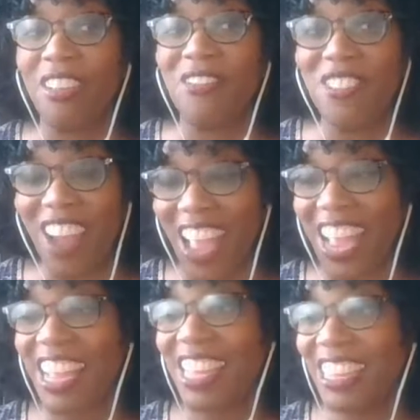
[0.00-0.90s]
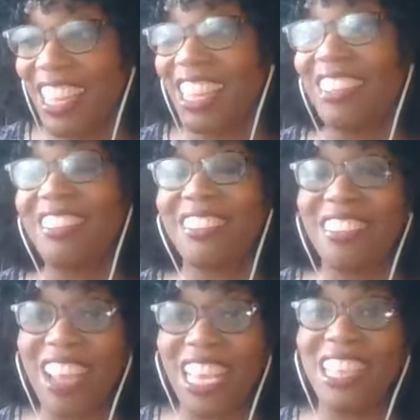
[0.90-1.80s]
Right.
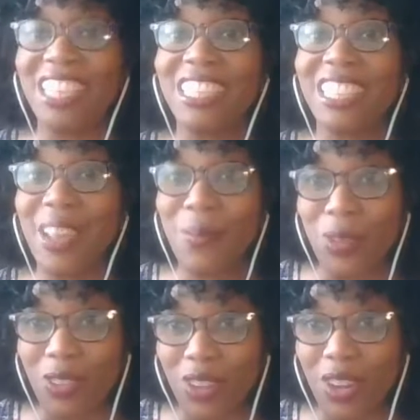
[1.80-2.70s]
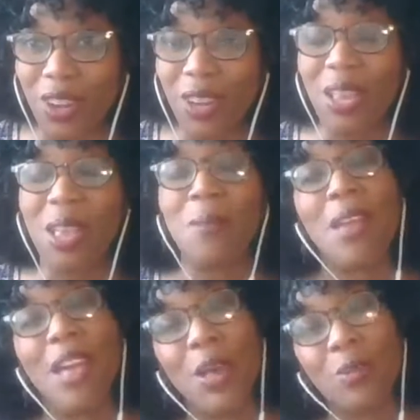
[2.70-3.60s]
Checking the temperature
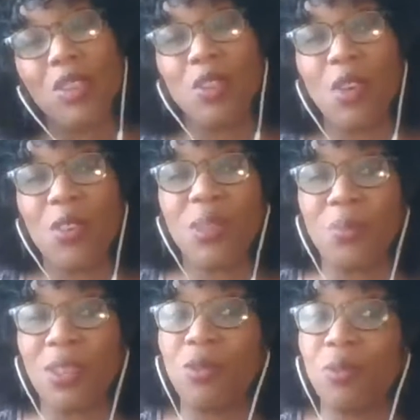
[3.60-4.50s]
helps you to know if something's